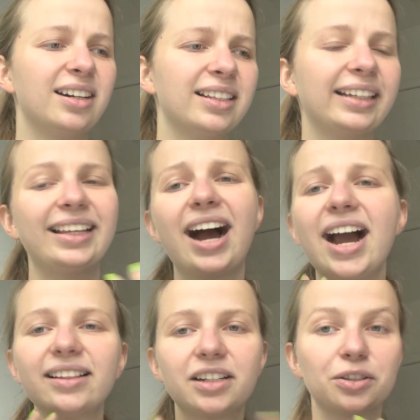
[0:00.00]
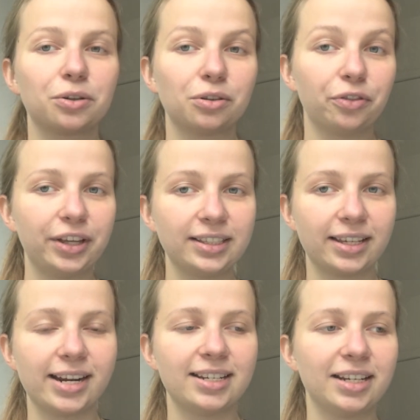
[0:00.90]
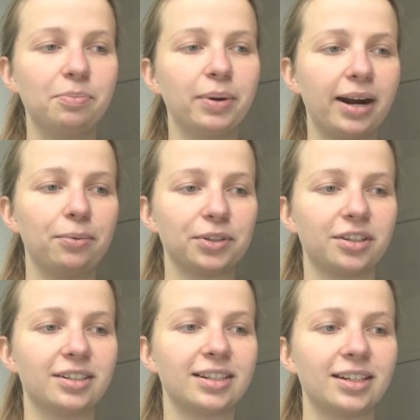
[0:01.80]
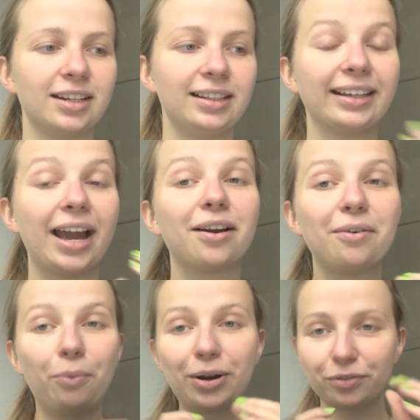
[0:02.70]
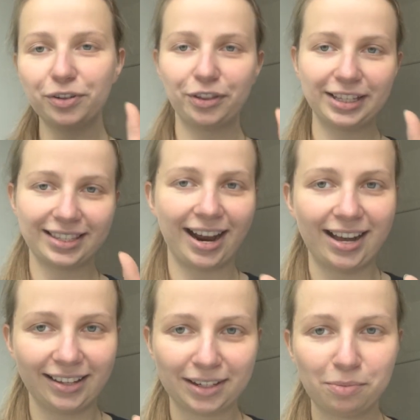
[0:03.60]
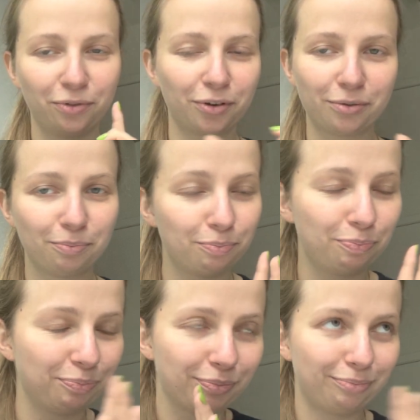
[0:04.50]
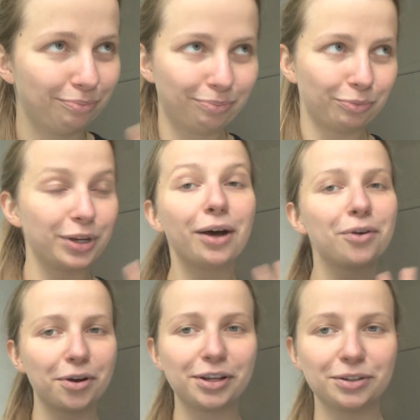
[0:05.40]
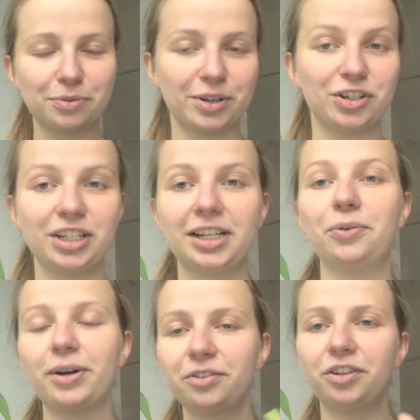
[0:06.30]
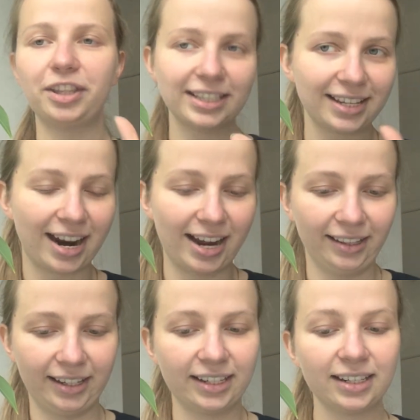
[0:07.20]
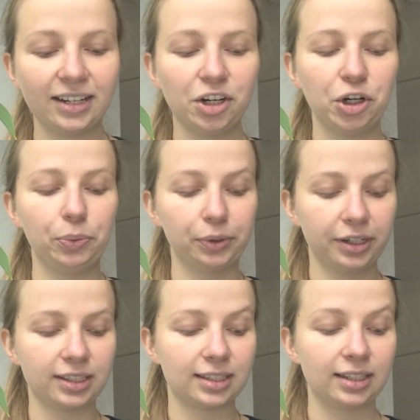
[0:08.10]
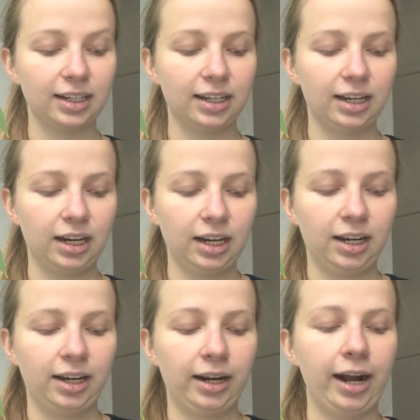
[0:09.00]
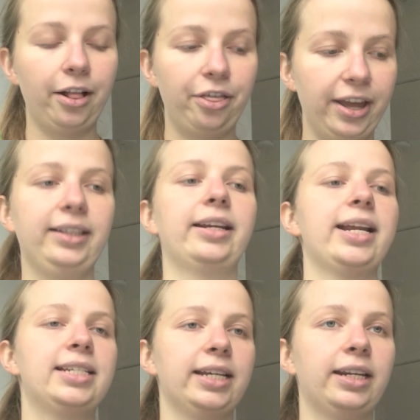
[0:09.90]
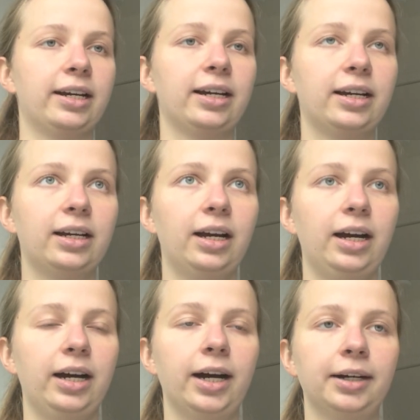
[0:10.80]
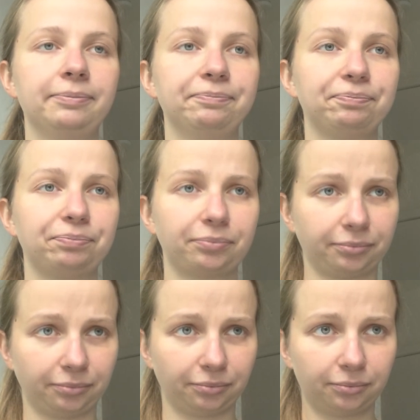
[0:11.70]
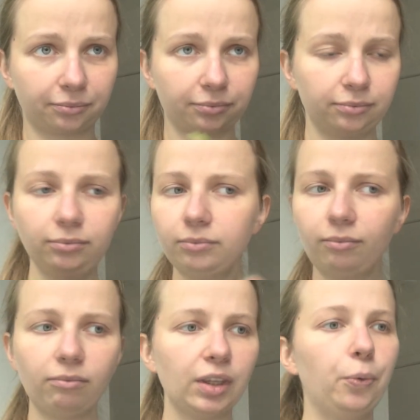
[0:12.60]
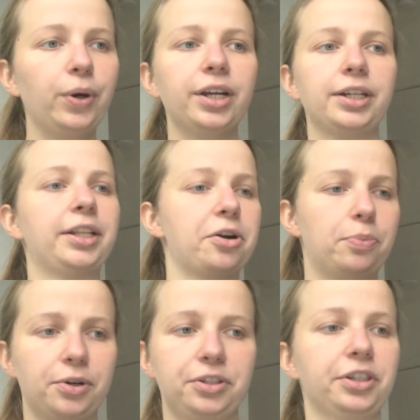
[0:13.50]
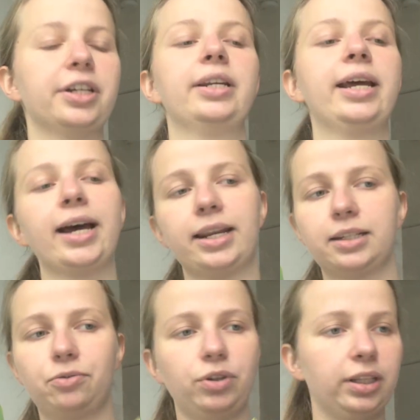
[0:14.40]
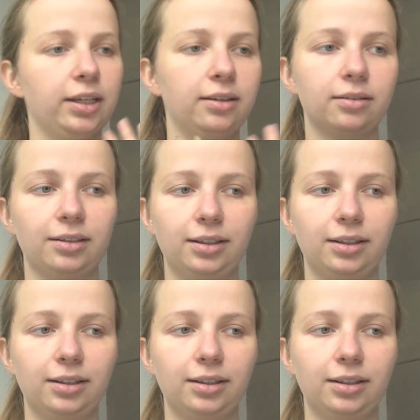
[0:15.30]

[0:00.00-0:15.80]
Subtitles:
like they highlighted certain things that I did, but I wasn't like I one of the things I highlighted before, without going into much detail, one of the things I highlighted was a thing that I did um, with another person, and it really,